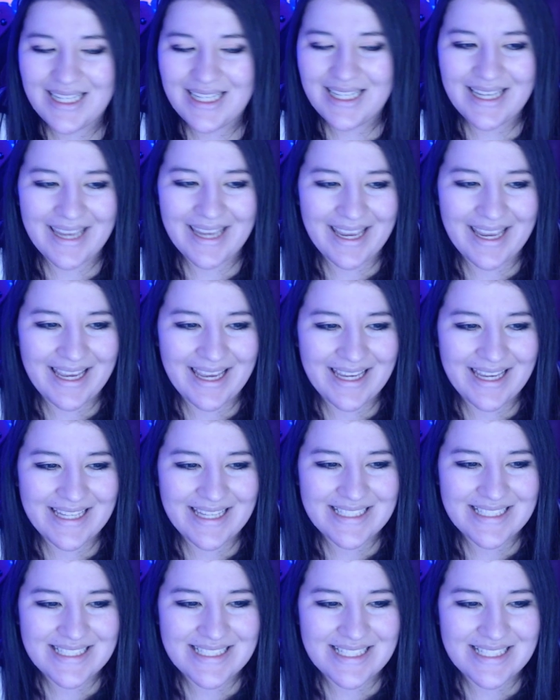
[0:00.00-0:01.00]

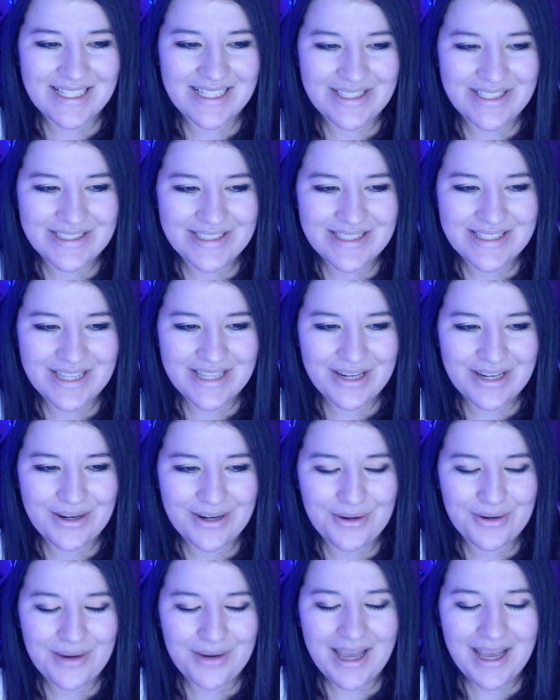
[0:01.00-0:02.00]
And
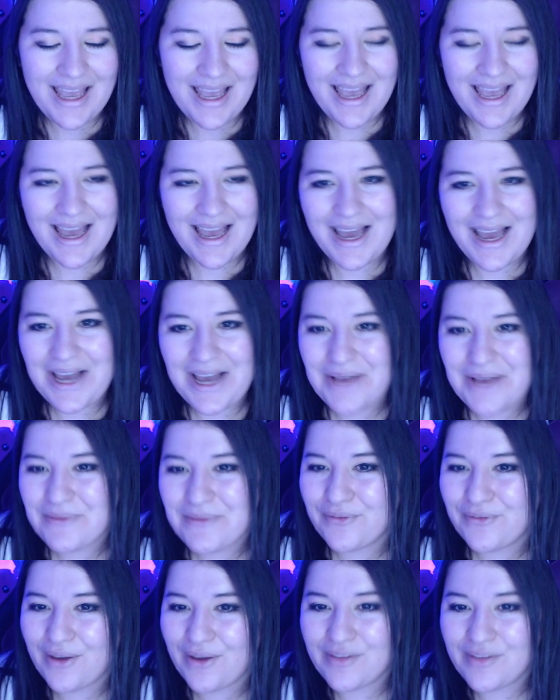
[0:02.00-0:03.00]
also,
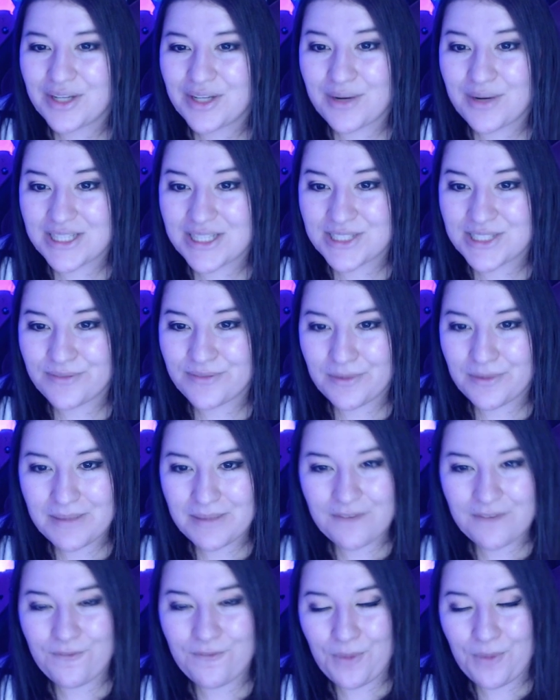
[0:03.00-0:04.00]
if you have any questions for
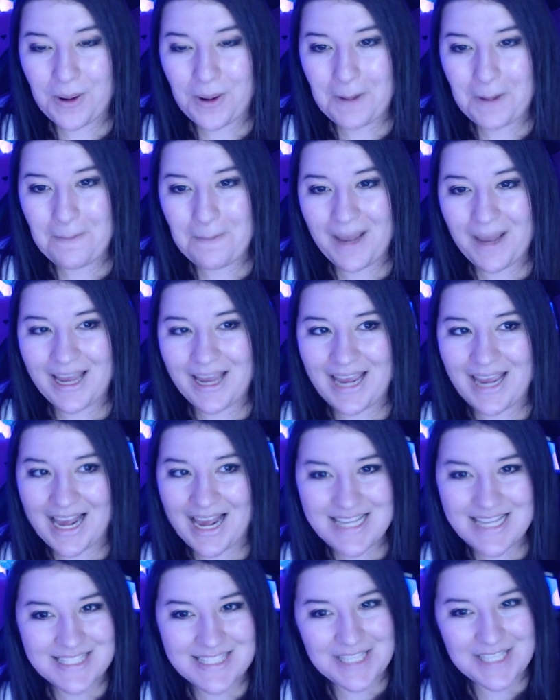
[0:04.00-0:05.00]
me for my
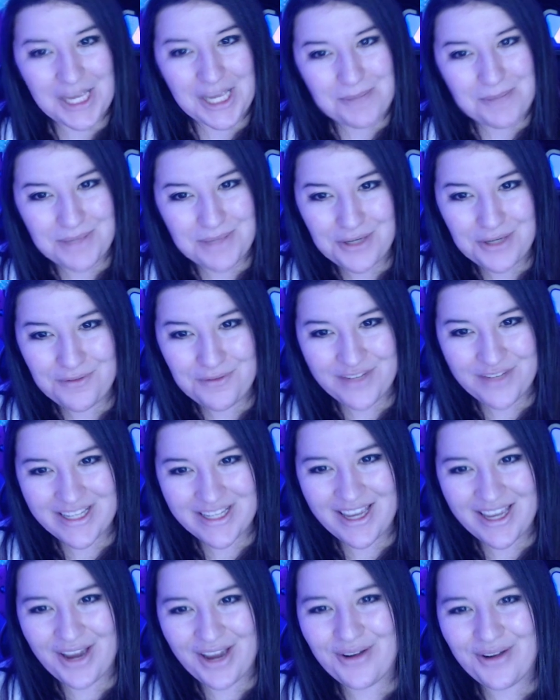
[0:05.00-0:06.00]
Ask Mew
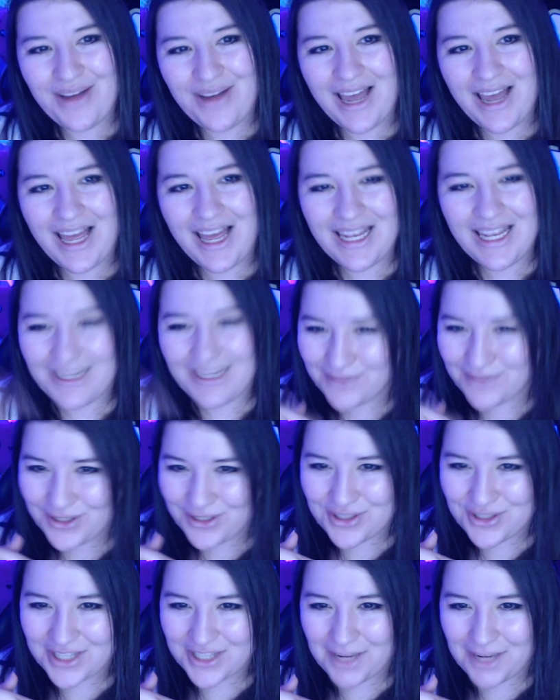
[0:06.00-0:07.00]
video, let me know in
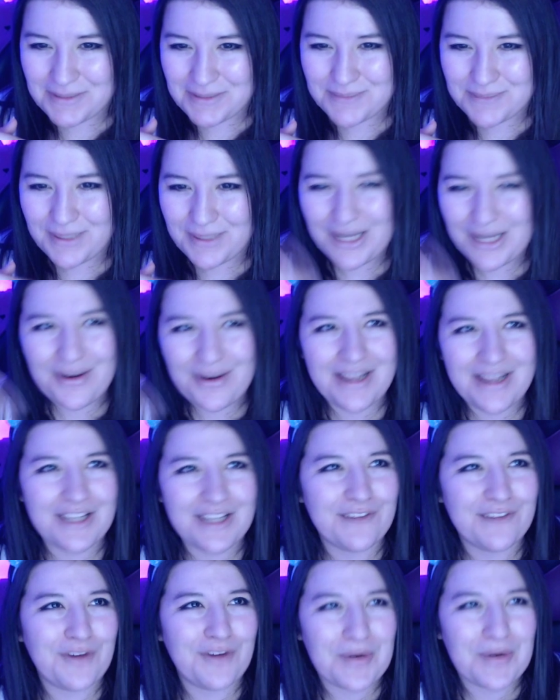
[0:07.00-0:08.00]
the comments below. I
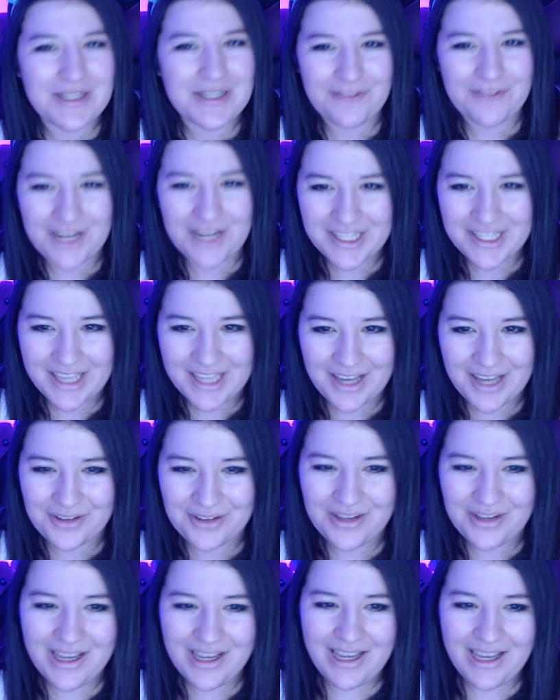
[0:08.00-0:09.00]
look forward to finding out
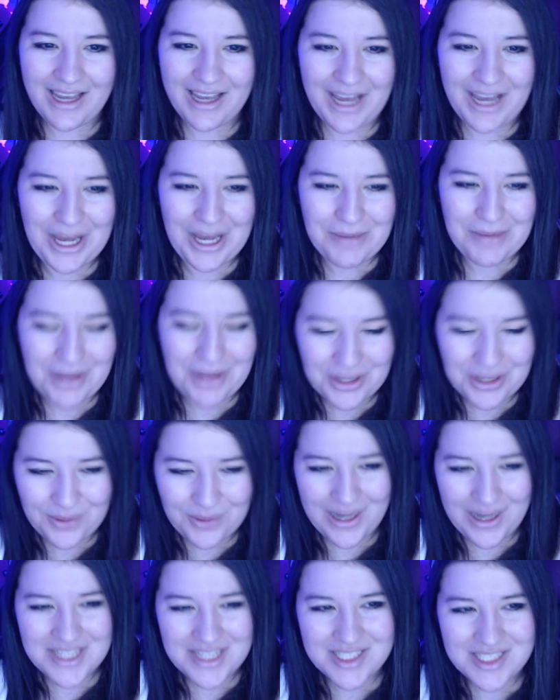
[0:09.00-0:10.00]
all the
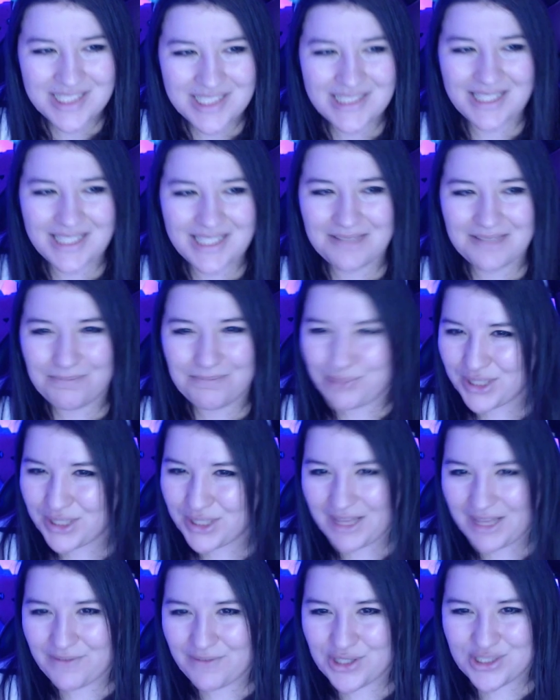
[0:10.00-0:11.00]
questions and putting
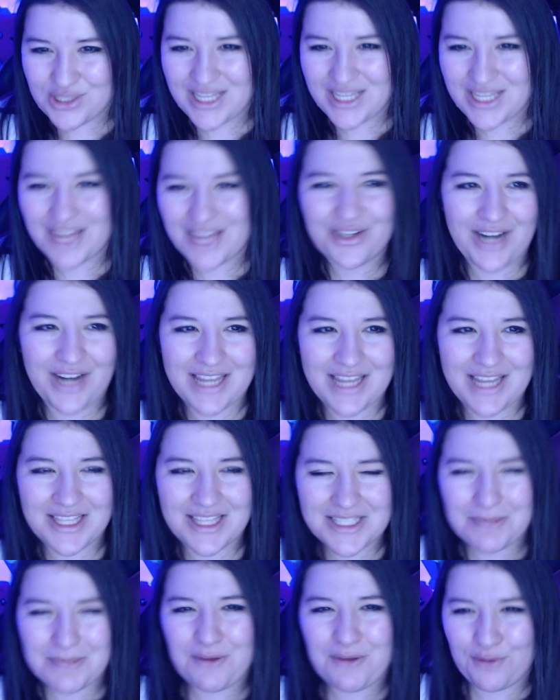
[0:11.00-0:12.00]
that video together. I think
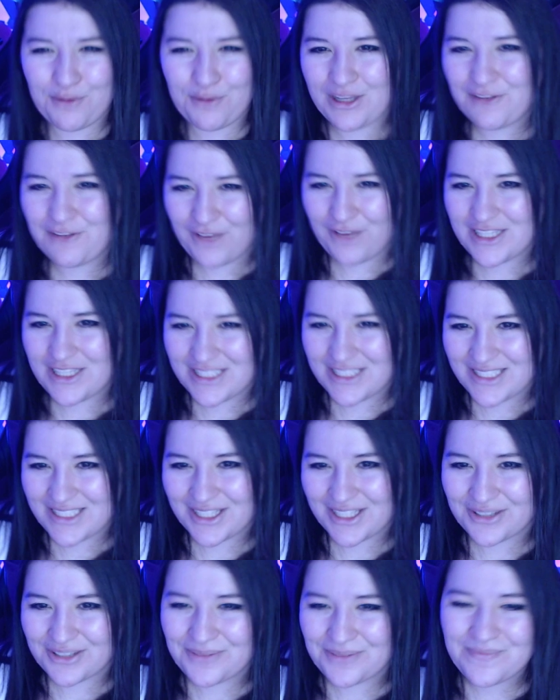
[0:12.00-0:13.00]
it's going to be really fun to
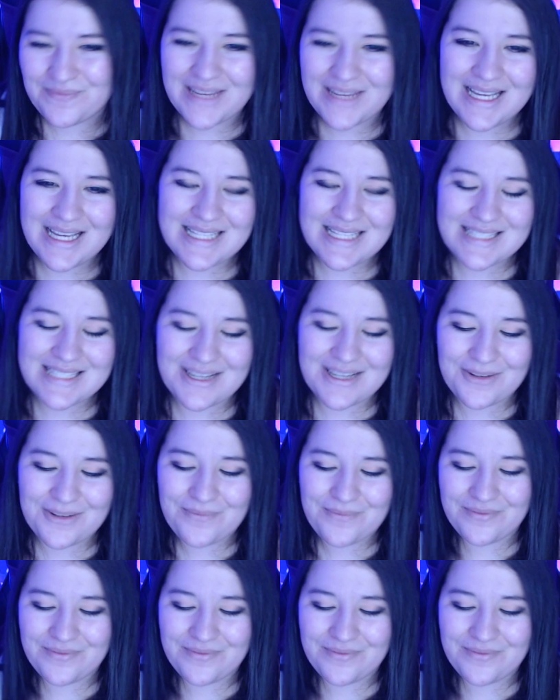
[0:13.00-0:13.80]
do. So,